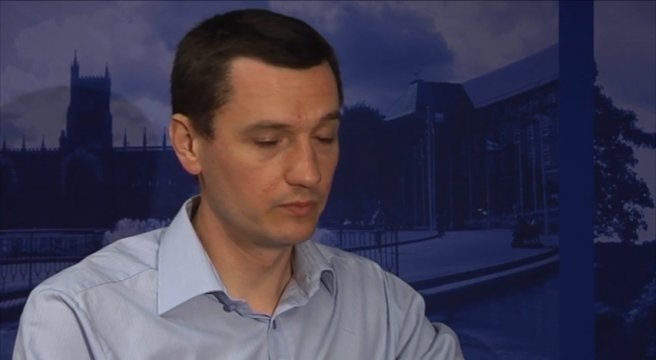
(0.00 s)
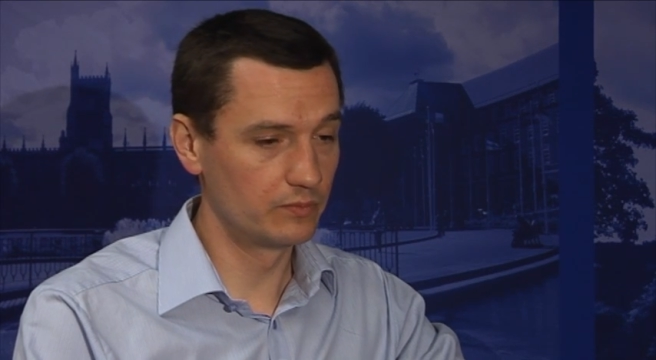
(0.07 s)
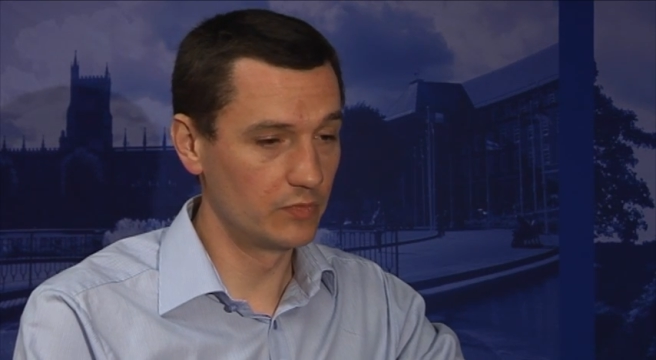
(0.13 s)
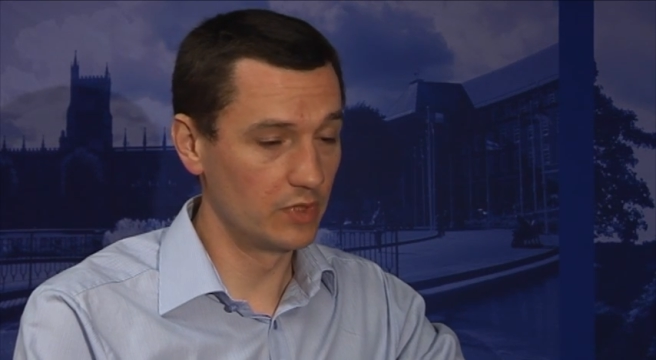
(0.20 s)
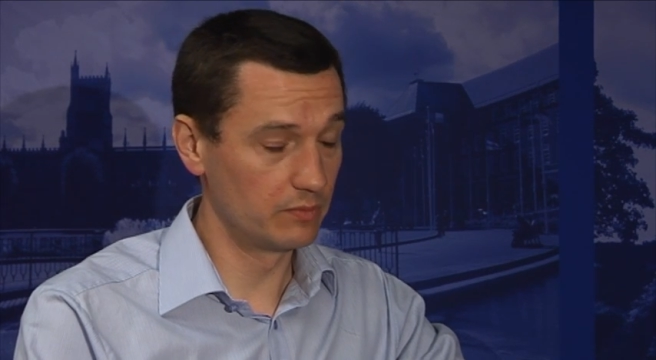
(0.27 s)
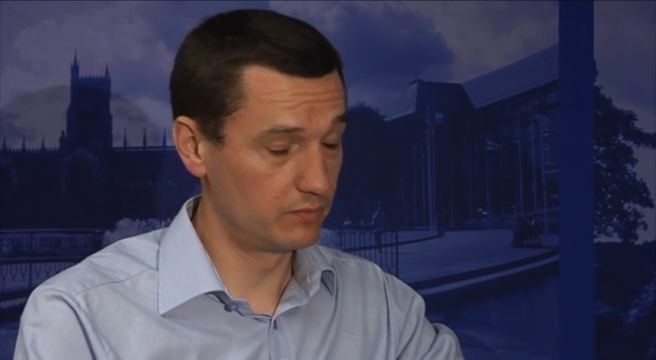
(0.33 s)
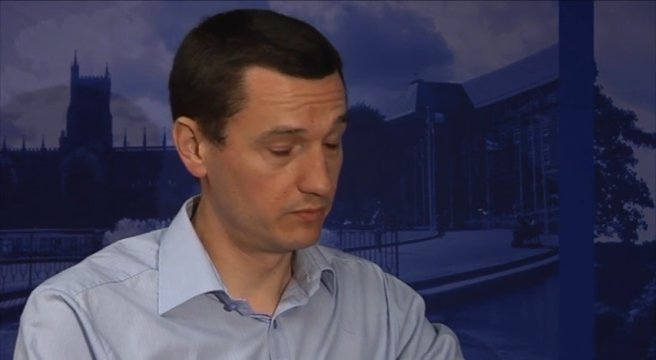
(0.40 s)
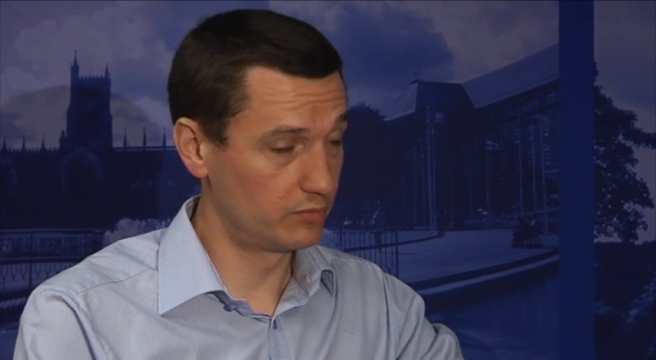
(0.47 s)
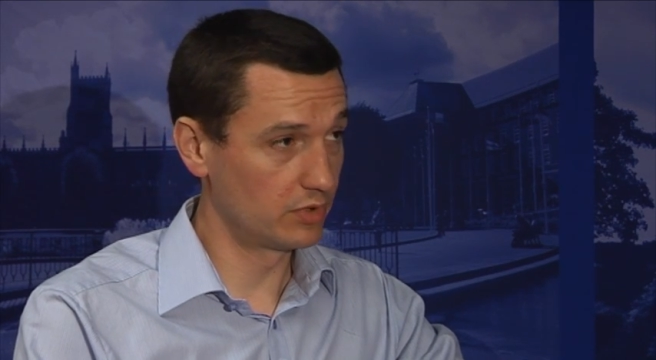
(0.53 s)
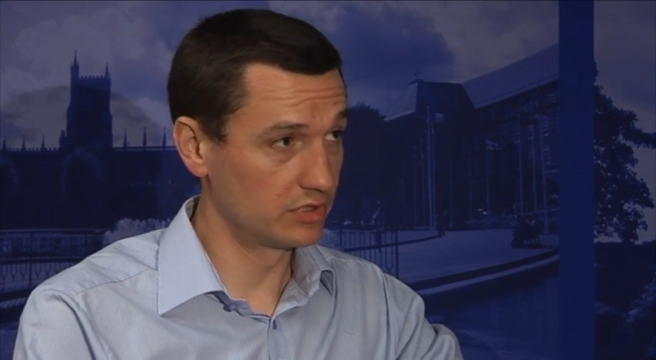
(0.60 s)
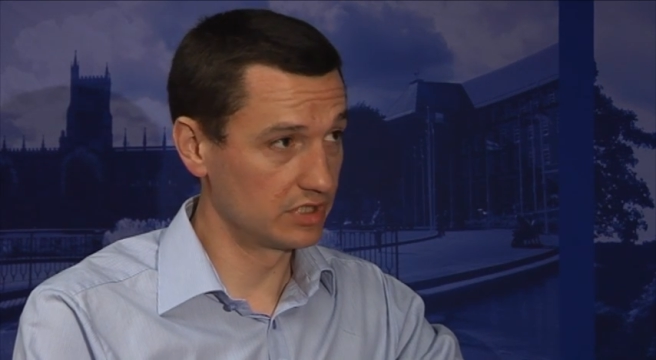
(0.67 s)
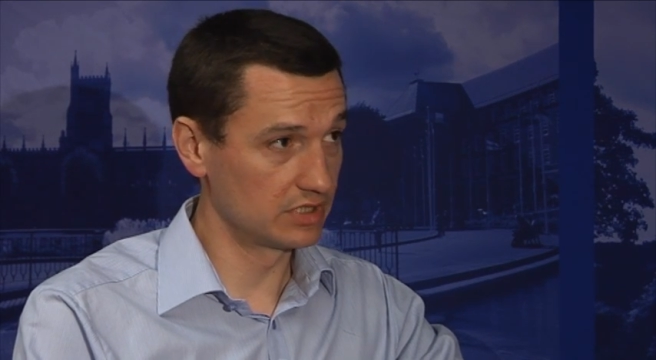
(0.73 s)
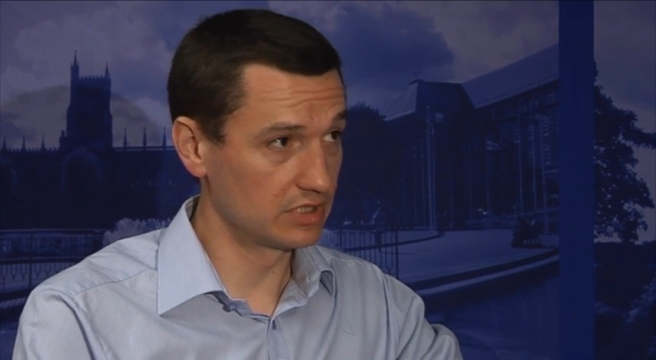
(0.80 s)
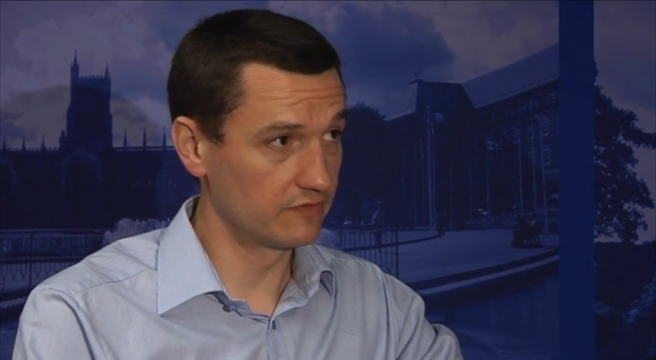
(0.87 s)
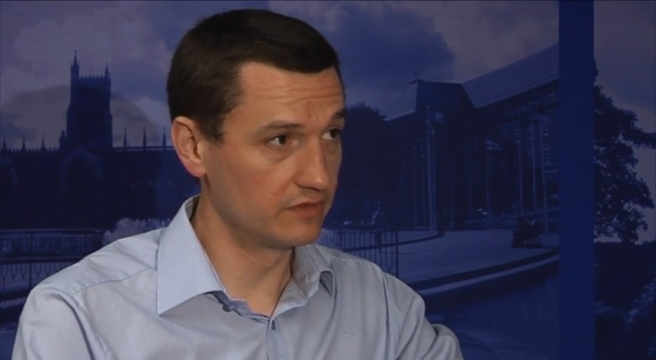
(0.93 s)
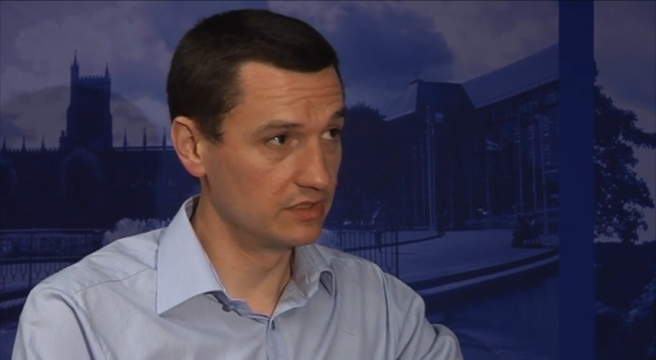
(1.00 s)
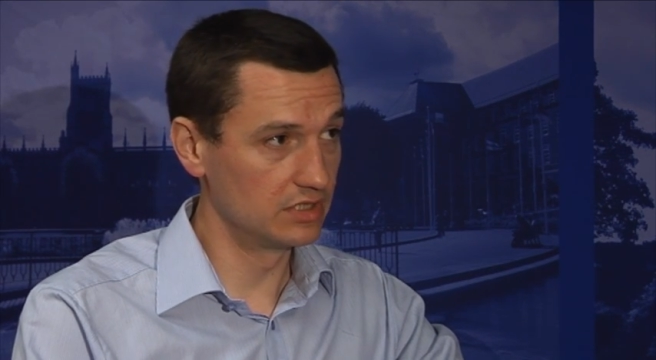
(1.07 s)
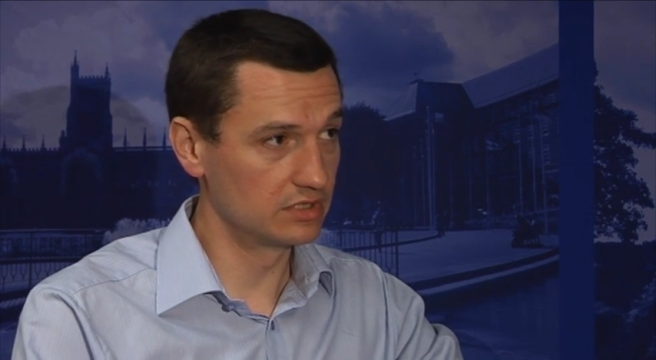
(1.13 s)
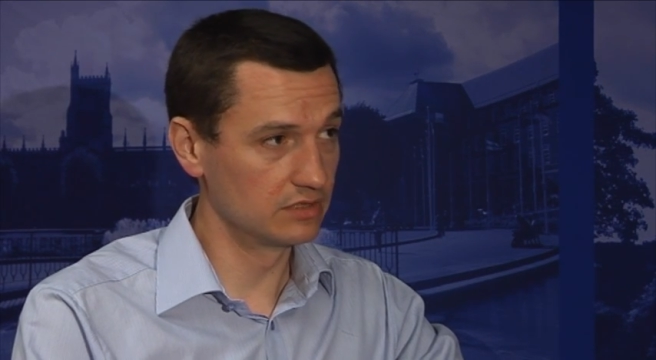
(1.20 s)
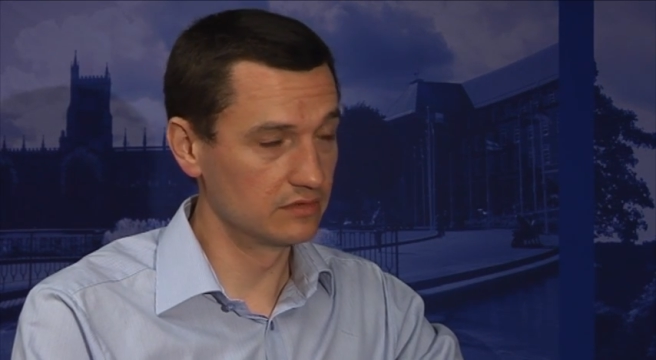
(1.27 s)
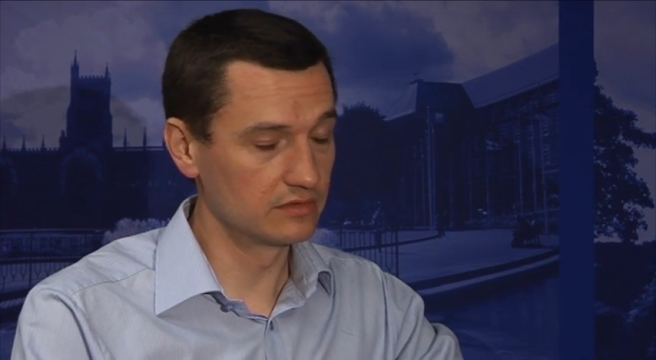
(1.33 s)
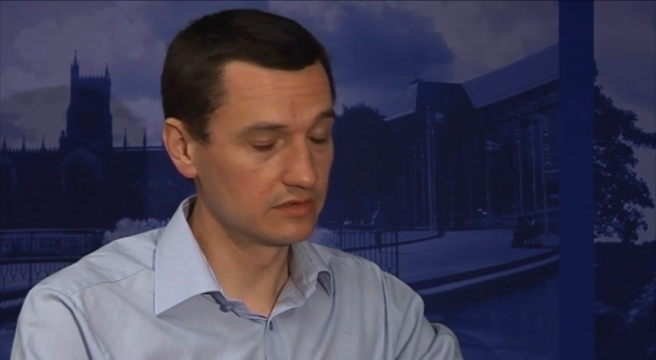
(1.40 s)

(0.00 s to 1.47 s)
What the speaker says: the project definition